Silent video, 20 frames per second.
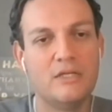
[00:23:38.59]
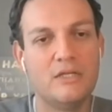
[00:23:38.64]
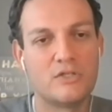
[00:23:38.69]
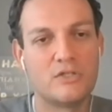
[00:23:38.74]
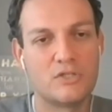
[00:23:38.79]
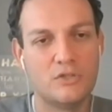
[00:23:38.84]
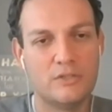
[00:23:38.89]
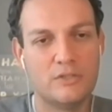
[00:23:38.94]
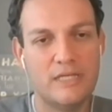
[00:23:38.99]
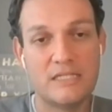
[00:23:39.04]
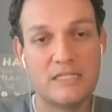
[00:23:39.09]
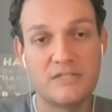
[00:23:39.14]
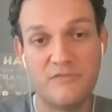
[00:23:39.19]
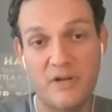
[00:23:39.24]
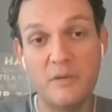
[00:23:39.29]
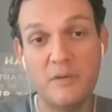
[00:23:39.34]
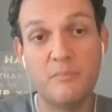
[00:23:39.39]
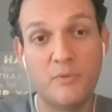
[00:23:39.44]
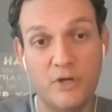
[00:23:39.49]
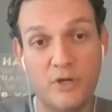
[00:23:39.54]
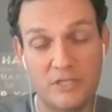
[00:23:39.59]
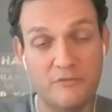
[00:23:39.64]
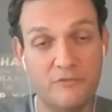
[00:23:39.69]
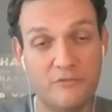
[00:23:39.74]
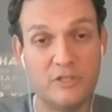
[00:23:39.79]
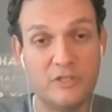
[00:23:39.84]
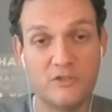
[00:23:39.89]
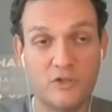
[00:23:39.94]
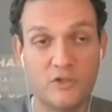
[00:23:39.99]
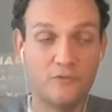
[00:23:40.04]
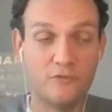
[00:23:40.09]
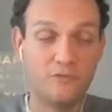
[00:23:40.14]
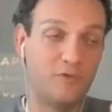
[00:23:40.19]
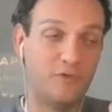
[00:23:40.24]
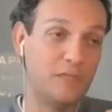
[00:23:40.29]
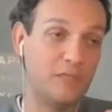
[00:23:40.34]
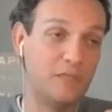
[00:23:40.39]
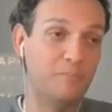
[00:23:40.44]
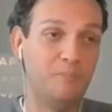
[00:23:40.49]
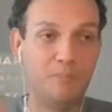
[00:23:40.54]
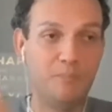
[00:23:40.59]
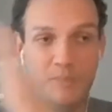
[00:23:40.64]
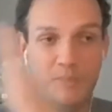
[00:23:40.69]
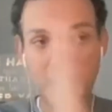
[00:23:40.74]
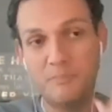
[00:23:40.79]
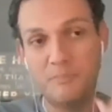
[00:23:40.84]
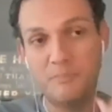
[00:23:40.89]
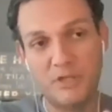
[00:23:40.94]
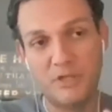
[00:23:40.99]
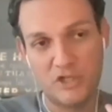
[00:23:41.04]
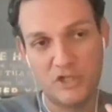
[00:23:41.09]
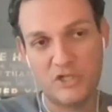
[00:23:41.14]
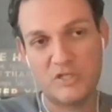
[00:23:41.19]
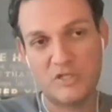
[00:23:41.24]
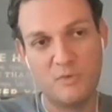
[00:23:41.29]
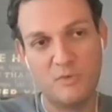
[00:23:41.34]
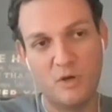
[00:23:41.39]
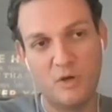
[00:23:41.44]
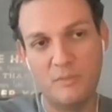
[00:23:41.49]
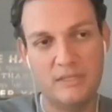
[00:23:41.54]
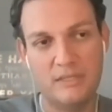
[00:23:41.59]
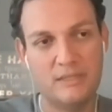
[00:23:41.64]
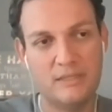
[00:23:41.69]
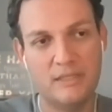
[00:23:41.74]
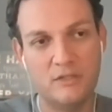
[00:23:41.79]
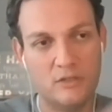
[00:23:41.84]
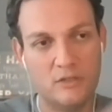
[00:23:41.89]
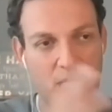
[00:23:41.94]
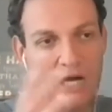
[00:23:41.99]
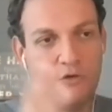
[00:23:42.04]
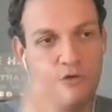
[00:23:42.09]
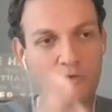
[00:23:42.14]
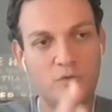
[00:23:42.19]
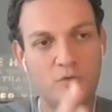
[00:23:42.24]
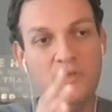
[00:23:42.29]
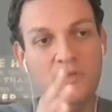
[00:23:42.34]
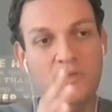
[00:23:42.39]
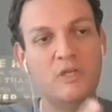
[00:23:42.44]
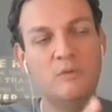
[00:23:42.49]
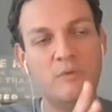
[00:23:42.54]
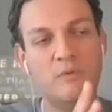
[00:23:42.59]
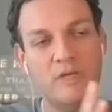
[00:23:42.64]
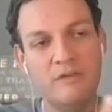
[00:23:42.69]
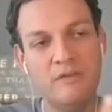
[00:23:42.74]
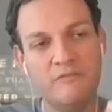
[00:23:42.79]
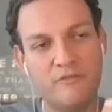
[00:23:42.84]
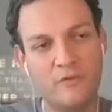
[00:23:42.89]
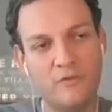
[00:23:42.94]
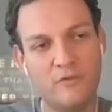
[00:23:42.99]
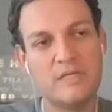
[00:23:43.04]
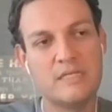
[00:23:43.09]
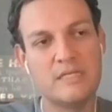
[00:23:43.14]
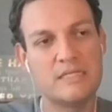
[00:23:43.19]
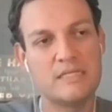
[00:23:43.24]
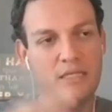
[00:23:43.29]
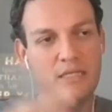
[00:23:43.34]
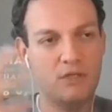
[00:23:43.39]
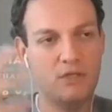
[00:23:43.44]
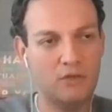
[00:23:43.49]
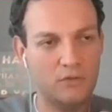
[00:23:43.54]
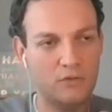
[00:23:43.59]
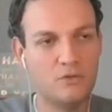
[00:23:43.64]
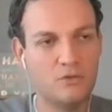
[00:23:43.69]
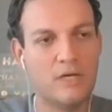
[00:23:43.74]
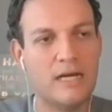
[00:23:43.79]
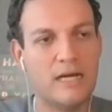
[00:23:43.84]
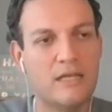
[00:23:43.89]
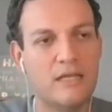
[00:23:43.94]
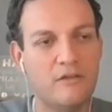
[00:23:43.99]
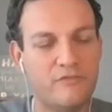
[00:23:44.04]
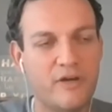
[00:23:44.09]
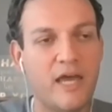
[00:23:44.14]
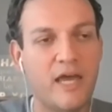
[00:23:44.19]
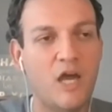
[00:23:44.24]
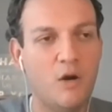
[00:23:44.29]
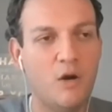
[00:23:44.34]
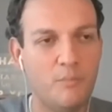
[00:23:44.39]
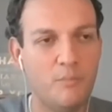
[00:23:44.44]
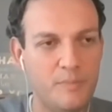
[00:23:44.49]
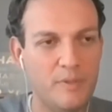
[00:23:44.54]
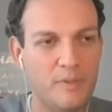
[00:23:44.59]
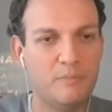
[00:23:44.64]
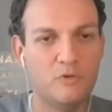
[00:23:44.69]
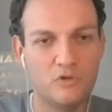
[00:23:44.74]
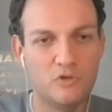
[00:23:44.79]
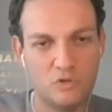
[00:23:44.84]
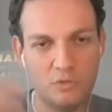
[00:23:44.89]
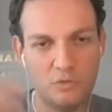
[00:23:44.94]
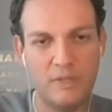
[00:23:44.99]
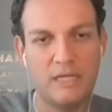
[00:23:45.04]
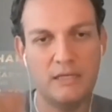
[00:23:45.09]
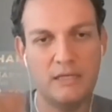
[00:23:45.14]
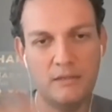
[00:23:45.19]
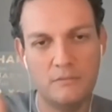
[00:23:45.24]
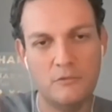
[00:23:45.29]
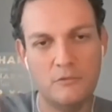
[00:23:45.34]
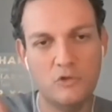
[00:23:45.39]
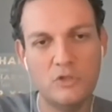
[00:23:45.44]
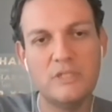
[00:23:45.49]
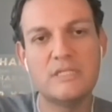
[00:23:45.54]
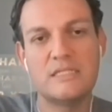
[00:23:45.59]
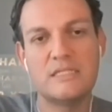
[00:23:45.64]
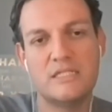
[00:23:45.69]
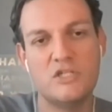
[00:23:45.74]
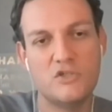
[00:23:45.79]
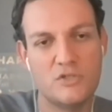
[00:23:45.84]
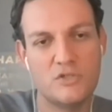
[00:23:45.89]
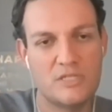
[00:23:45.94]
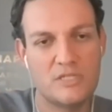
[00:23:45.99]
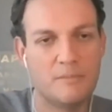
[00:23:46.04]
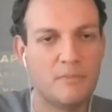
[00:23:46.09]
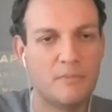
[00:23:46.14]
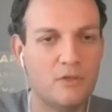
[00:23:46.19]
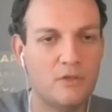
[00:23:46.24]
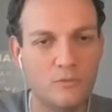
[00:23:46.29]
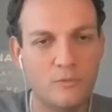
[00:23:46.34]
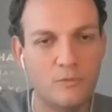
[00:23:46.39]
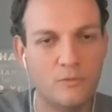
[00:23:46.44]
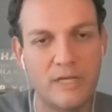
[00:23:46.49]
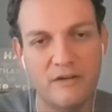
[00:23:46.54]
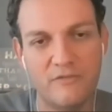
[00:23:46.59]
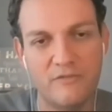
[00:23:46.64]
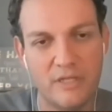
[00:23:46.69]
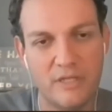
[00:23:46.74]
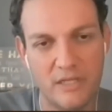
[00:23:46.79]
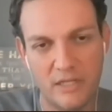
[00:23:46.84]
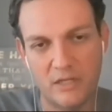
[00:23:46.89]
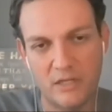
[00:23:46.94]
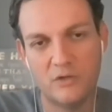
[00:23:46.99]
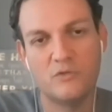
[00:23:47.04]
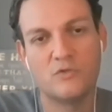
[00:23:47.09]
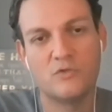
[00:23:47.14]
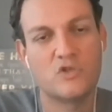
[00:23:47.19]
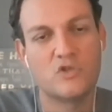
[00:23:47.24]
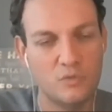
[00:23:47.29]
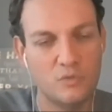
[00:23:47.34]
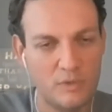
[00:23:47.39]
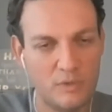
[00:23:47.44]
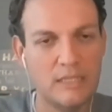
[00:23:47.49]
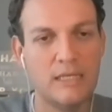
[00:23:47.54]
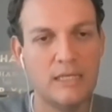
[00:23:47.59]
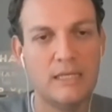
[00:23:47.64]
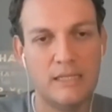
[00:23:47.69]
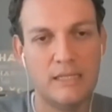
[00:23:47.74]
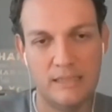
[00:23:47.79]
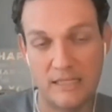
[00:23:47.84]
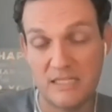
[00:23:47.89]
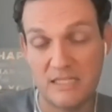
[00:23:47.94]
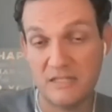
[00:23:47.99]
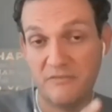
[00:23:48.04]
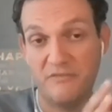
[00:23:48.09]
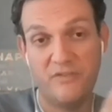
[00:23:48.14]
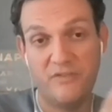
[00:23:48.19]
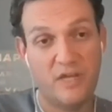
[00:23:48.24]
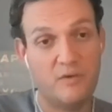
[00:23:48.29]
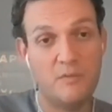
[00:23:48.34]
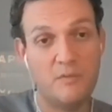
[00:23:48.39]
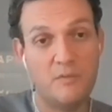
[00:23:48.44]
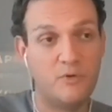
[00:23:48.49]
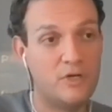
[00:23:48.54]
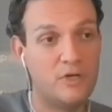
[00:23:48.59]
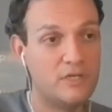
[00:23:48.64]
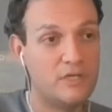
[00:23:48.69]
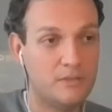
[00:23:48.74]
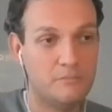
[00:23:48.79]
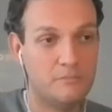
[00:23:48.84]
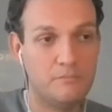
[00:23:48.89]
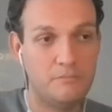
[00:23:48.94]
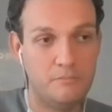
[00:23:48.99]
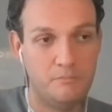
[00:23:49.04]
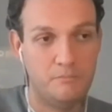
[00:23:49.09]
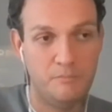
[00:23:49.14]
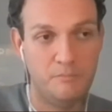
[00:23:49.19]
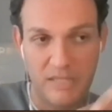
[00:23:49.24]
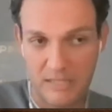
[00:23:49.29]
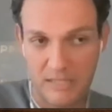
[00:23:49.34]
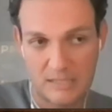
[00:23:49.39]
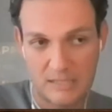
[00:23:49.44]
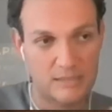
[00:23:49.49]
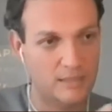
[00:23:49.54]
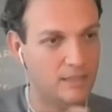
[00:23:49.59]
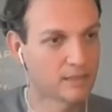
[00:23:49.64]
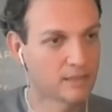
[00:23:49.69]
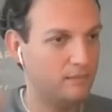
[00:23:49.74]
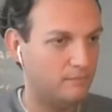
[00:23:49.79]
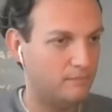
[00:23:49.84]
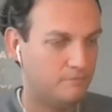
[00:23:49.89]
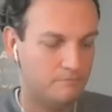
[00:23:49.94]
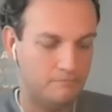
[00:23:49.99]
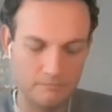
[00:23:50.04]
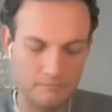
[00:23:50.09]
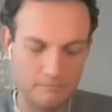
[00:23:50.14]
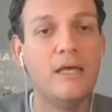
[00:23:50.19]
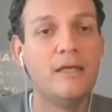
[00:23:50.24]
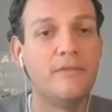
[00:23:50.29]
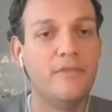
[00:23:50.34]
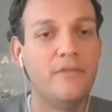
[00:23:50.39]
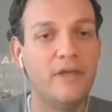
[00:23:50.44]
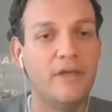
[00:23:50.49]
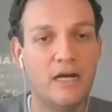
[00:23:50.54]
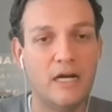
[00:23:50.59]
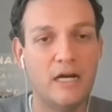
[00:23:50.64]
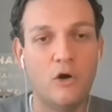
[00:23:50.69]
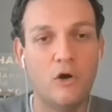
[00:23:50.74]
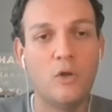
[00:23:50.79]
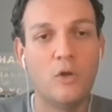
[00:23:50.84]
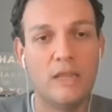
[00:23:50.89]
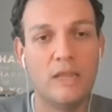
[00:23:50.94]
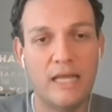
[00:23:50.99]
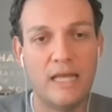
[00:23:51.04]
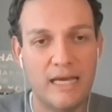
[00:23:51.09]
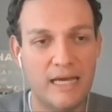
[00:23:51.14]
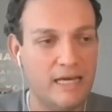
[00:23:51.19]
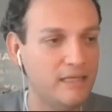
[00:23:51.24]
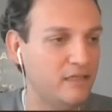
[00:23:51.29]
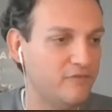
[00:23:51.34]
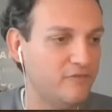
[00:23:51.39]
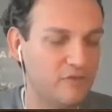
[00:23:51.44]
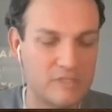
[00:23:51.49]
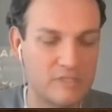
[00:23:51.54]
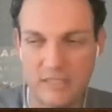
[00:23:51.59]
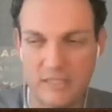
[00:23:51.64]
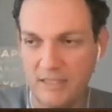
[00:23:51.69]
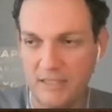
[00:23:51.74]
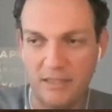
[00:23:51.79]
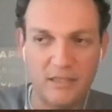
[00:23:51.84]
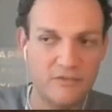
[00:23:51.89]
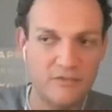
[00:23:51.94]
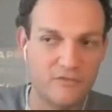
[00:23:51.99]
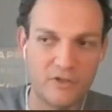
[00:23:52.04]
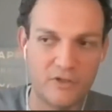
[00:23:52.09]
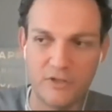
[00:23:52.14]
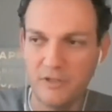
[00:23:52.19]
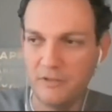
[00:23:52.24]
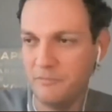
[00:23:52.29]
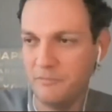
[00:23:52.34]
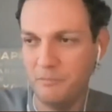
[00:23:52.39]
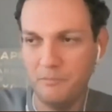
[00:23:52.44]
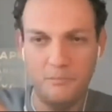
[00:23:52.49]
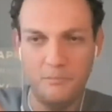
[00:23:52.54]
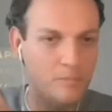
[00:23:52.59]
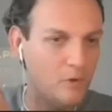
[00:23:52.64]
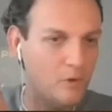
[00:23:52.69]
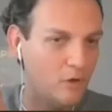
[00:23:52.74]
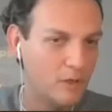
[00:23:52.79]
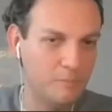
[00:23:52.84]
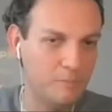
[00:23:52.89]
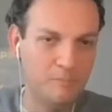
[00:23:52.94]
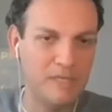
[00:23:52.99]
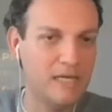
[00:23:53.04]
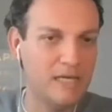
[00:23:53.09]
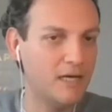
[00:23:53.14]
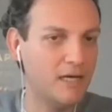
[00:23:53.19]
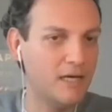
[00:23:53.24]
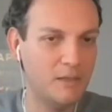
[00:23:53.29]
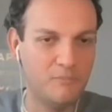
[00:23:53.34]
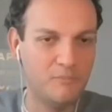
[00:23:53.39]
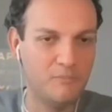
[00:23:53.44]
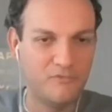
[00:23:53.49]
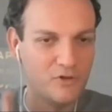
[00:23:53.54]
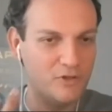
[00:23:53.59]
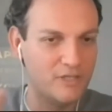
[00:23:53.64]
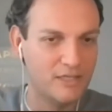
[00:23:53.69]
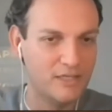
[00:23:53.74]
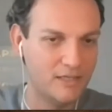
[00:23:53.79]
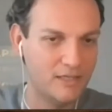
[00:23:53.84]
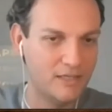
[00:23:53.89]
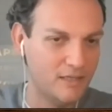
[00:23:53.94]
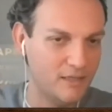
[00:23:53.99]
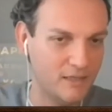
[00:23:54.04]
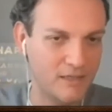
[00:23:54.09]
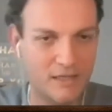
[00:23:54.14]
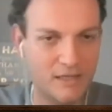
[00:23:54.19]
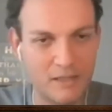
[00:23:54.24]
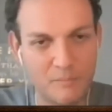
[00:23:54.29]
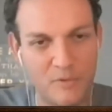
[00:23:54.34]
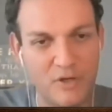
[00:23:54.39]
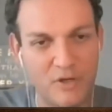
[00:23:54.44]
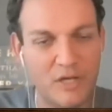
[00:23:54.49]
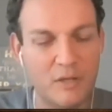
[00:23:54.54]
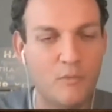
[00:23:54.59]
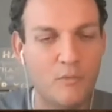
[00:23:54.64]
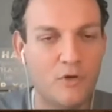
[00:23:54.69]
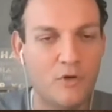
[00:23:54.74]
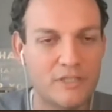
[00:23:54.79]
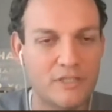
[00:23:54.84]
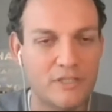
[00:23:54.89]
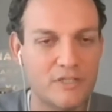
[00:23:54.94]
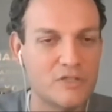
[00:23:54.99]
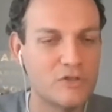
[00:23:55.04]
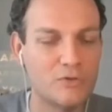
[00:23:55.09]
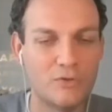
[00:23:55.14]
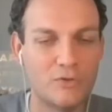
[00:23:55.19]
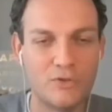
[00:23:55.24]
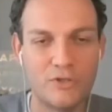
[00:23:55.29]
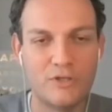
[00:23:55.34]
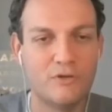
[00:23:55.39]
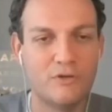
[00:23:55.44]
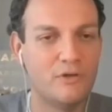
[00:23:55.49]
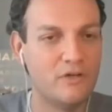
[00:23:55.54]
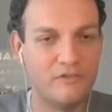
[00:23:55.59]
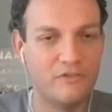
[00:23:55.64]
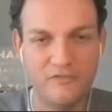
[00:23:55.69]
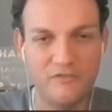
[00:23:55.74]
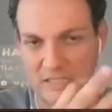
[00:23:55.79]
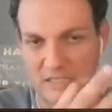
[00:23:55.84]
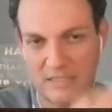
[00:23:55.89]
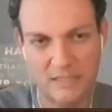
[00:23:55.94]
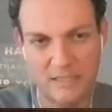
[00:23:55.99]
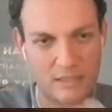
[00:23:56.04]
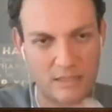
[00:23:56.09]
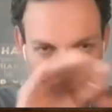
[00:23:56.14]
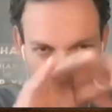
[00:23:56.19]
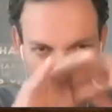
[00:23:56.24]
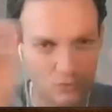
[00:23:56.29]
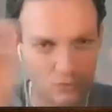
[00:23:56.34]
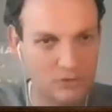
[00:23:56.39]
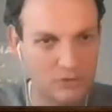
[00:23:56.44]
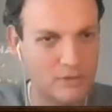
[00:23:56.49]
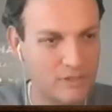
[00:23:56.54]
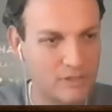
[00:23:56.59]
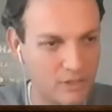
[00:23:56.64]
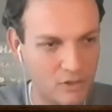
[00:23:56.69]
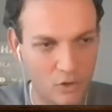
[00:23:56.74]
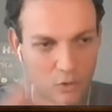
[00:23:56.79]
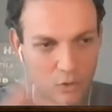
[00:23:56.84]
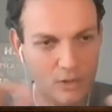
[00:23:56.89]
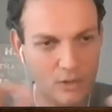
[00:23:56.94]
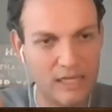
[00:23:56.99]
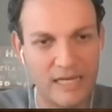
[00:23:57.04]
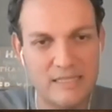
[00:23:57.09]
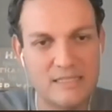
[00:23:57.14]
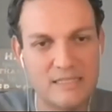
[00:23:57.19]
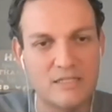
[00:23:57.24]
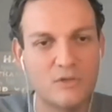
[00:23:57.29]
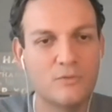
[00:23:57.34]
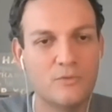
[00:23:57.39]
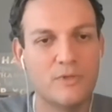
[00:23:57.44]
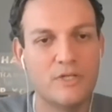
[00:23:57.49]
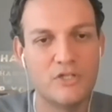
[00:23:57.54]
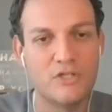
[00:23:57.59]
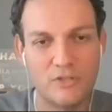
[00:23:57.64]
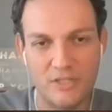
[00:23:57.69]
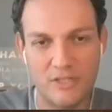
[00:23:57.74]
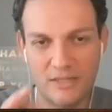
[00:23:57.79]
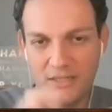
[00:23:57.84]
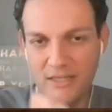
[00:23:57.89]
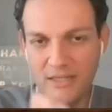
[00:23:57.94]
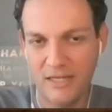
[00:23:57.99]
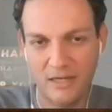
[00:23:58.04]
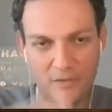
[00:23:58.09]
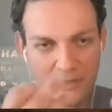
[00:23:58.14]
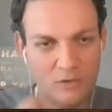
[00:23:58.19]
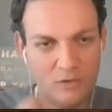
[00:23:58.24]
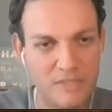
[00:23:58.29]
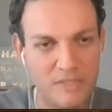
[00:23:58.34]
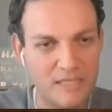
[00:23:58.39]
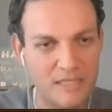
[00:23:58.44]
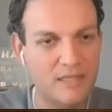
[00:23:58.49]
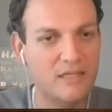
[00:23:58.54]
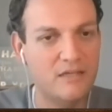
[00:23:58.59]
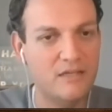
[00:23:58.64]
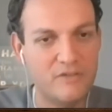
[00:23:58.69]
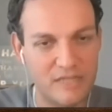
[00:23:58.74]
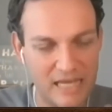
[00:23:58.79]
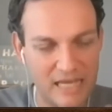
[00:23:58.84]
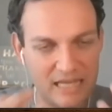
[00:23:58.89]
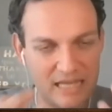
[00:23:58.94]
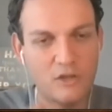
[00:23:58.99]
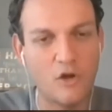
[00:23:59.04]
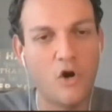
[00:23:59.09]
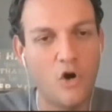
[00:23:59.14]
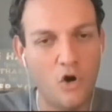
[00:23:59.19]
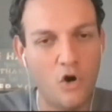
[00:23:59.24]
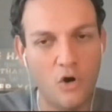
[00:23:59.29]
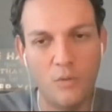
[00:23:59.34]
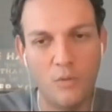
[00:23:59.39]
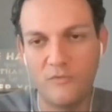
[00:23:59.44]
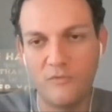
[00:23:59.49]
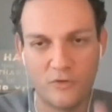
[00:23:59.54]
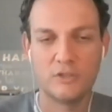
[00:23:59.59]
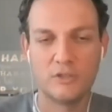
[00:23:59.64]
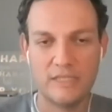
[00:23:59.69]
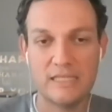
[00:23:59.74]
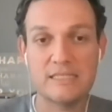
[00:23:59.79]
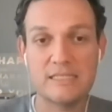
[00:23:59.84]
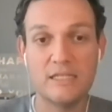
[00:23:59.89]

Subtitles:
So that's very important for the pre-purchase moment and how you influence and you kind of help people to make good decisions about whatever they are consuming. That's a very important piece, and they are online, if it's a delivery or pick up from a brick and mortar store, or if it's a totally online situation that they will be delivered at home. So that's